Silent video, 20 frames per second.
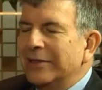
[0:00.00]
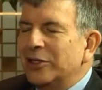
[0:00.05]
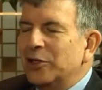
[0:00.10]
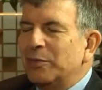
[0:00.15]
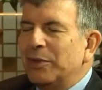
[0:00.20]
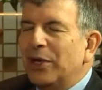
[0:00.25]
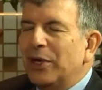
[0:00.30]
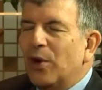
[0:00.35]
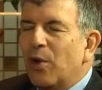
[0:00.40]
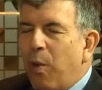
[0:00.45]

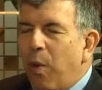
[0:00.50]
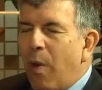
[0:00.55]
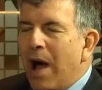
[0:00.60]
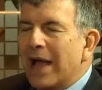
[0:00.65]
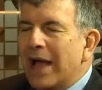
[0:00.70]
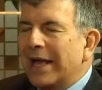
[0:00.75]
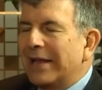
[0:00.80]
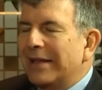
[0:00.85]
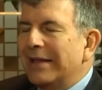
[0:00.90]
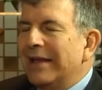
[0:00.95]
to be
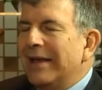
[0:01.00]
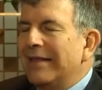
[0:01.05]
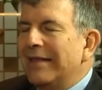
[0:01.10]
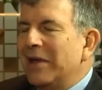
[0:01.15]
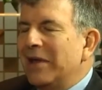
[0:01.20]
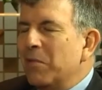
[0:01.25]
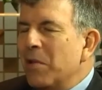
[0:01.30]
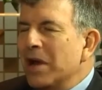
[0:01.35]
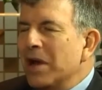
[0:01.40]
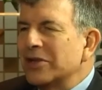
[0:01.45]
quiet.
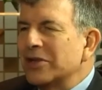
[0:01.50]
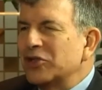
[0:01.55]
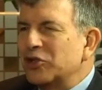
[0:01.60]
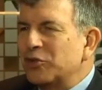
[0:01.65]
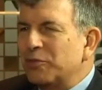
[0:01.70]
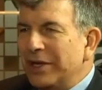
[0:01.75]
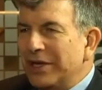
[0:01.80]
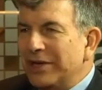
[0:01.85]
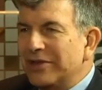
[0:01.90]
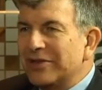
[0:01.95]
They want us
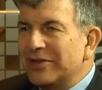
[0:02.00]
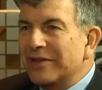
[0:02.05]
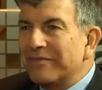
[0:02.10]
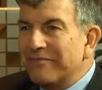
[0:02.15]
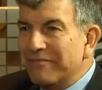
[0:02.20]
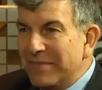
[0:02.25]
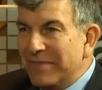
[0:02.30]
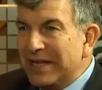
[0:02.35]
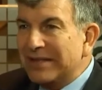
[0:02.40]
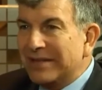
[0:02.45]
to be
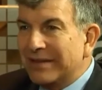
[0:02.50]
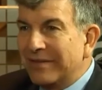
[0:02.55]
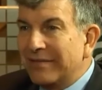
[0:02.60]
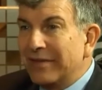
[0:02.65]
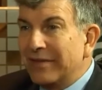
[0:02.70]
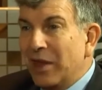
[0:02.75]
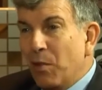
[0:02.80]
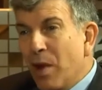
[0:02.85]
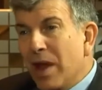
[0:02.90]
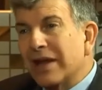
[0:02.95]
submissive.
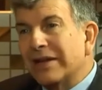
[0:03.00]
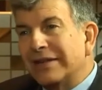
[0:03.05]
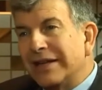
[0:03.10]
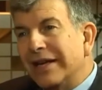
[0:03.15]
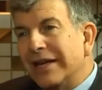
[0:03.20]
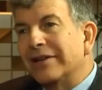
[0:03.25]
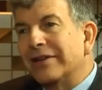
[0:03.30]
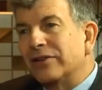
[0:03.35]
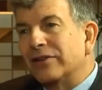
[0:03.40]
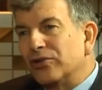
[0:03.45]
They want to
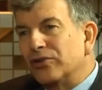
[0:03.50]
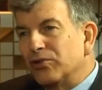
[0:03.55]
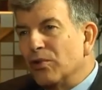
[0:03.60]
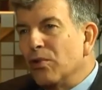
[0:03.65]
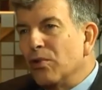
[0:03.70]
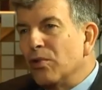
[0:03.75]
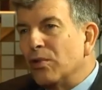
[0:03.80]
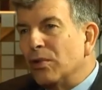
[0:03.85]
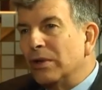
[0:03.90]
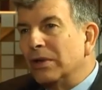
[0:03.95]
take
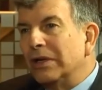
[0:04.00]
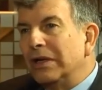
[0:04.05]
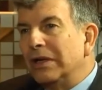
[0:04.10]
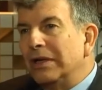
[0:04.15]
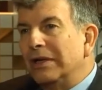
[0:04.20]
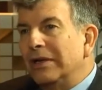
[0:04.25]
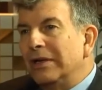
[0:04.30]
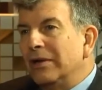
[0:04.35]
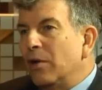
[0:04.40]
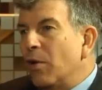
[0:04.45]
control
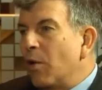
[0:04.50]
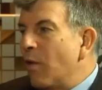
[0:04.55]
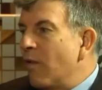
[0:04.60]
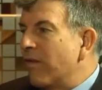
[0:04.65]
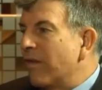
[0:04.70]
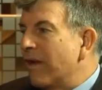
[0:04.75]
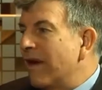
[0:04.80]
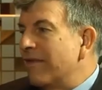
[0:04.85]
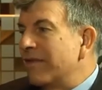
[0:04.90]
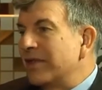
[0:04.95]

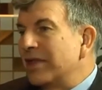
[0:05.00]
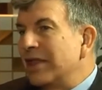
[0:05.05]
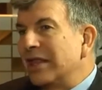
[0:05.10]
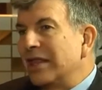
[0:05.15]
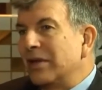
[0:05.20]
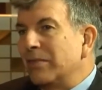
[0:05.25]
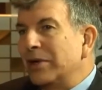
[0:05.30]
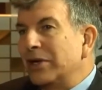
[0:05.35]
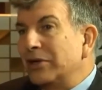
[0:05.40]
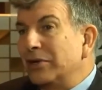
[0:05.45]
over
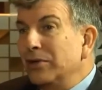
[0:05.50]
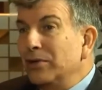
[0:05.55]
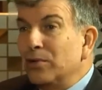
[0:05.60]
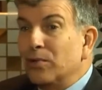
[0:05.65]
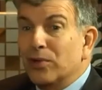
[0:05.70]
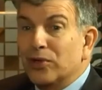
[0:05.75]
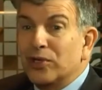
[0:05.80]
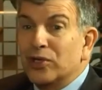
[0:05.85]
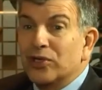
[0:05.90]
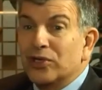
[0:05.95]
everything that we do,
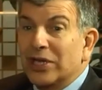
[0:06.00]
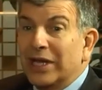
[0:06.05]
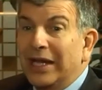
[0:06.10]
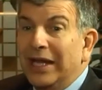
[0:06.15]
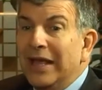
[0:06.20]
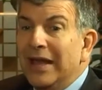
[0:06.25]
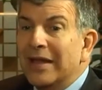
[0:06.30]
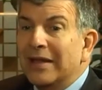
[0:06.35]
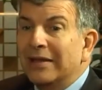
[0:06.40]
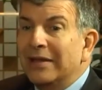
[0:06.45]
which is
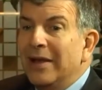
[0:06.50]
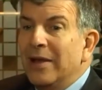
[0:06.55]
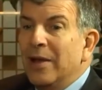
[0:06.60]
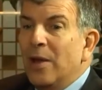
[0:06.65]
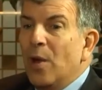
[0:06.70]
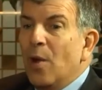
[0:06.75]
again